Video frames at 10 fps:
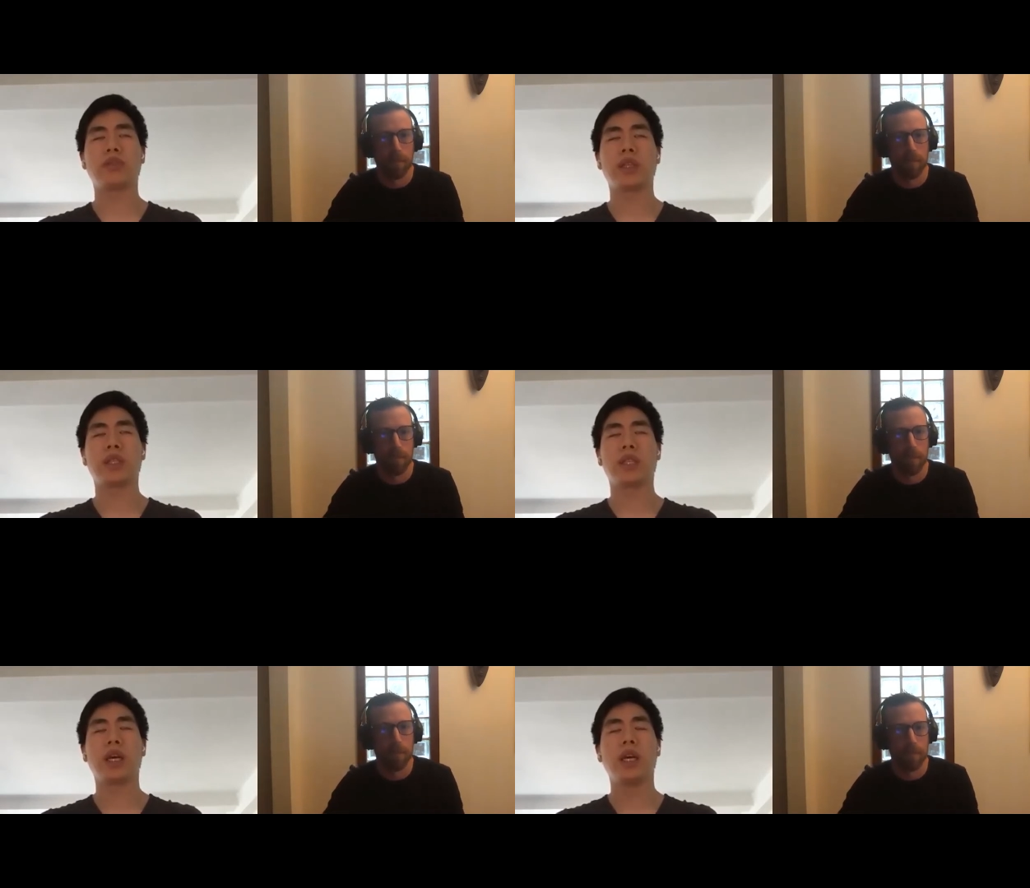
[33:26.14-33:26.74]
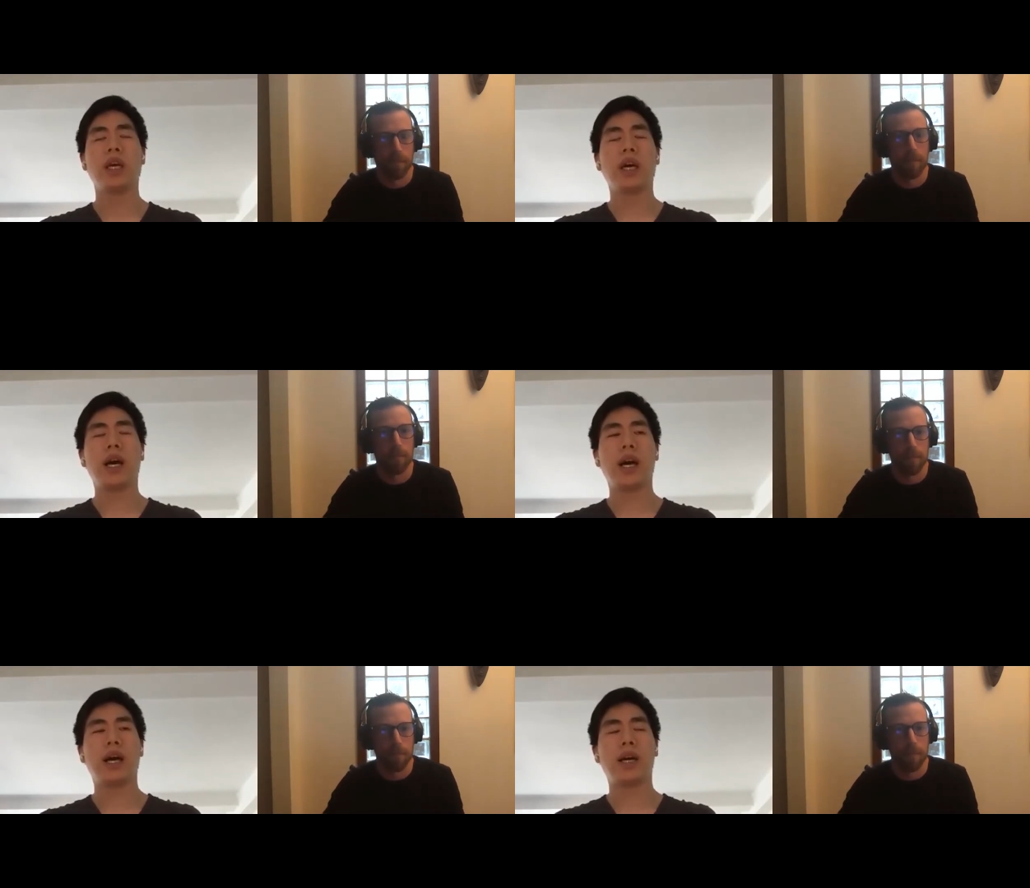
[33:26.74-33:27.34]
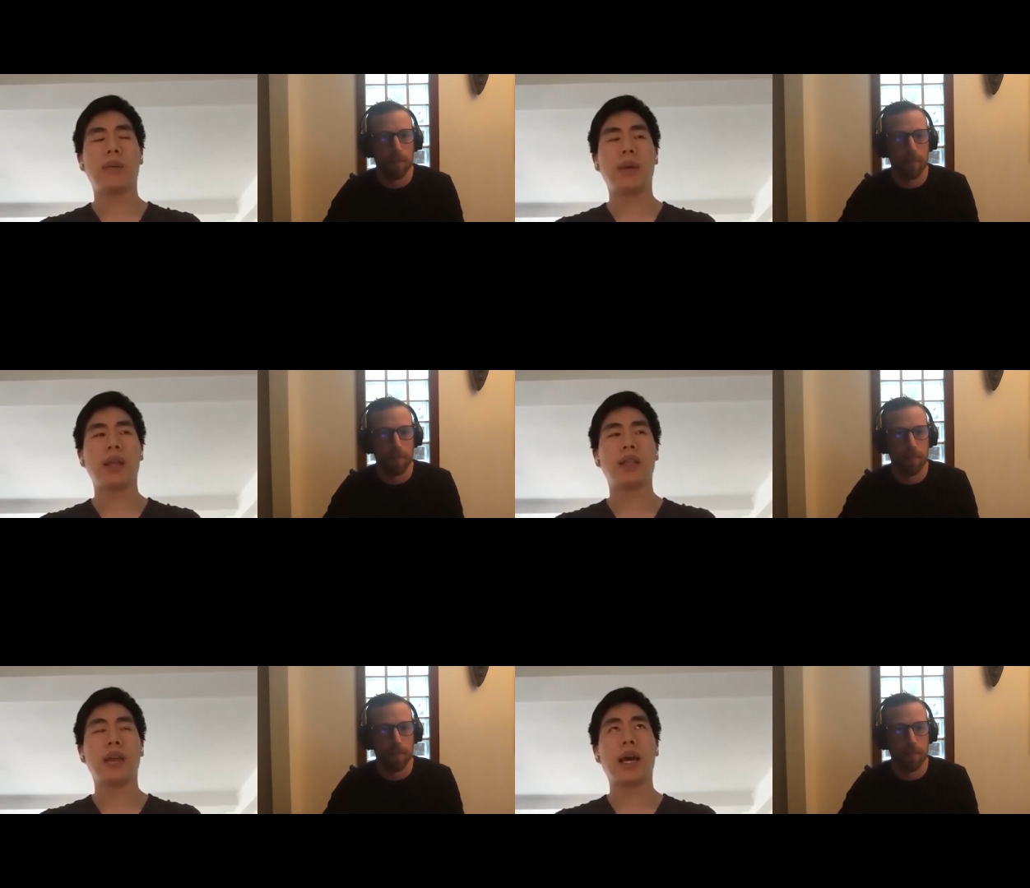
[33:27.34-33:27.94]
Speaker 1: as you see it today. Um, and
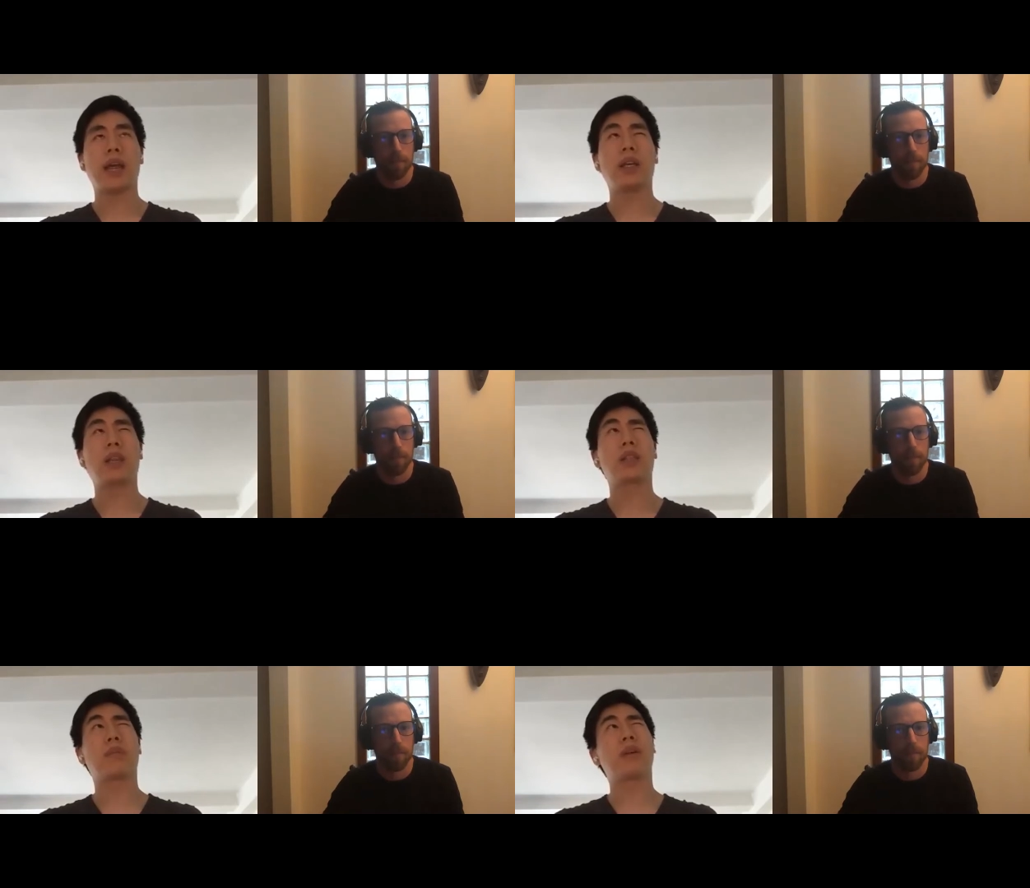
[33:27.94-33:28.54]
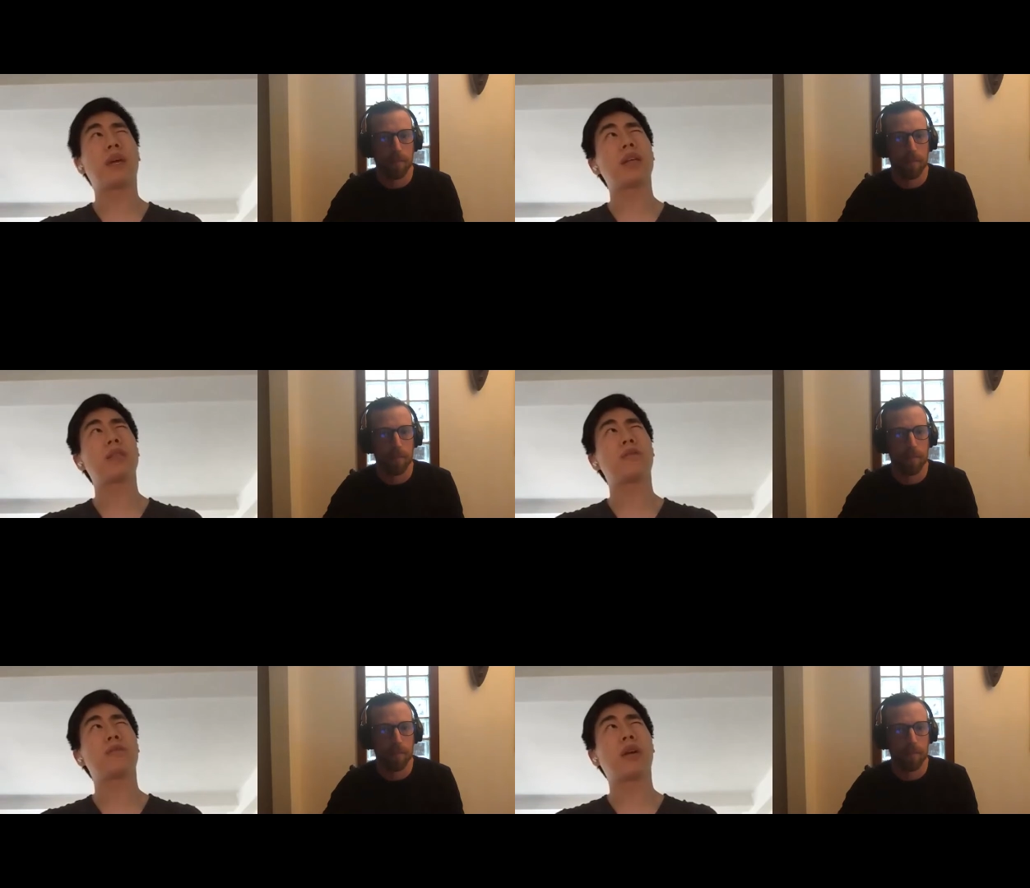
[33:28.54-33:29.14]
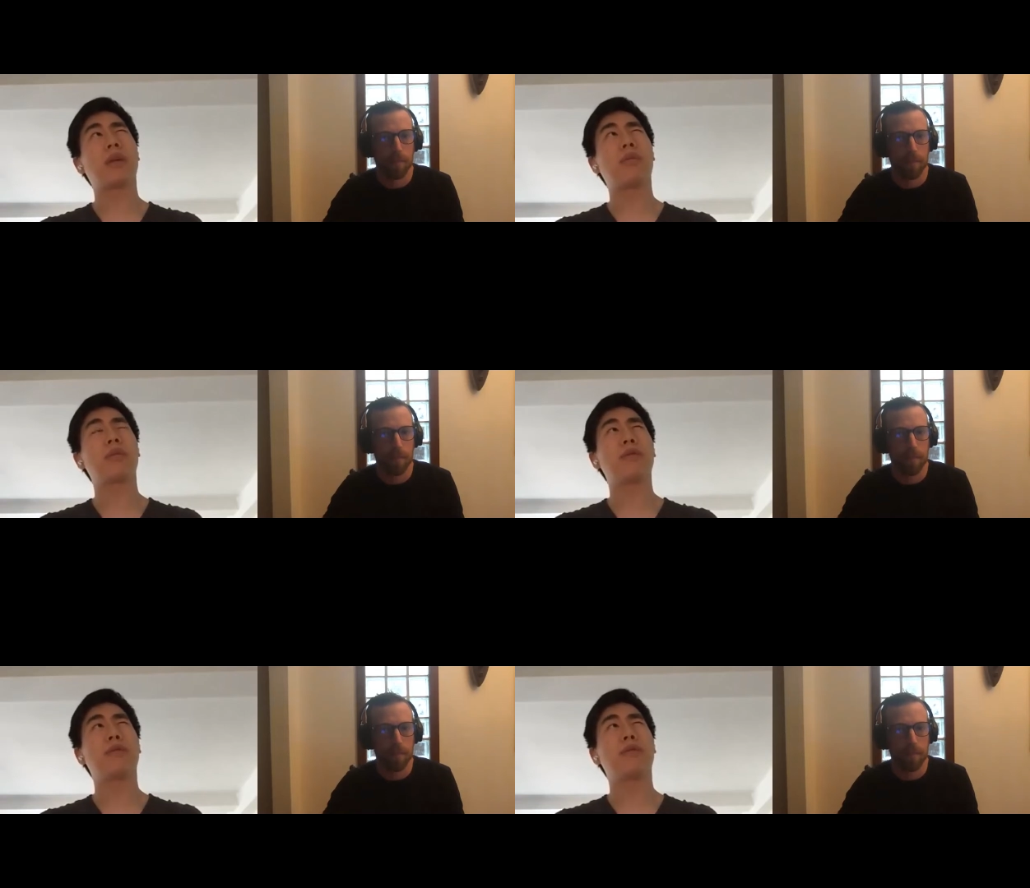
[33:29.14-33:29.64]
that is comprised of probably